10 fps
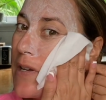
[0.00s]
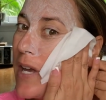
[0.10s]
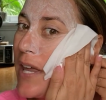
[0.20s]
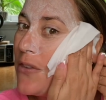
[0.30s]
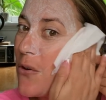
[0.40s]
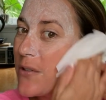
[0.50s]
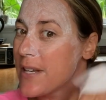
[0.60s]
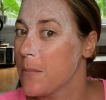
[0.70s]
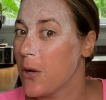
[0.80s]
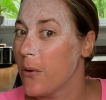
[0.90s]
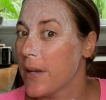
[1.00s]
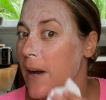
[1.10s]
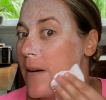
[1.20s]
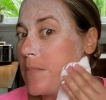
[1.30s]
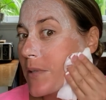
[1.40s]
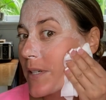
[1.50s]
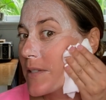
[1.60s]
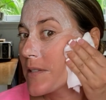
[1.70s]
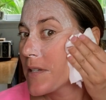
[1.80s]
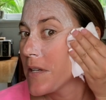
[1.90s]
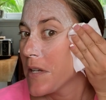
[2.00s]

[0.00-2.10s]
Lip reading: And notice how I'm going upwards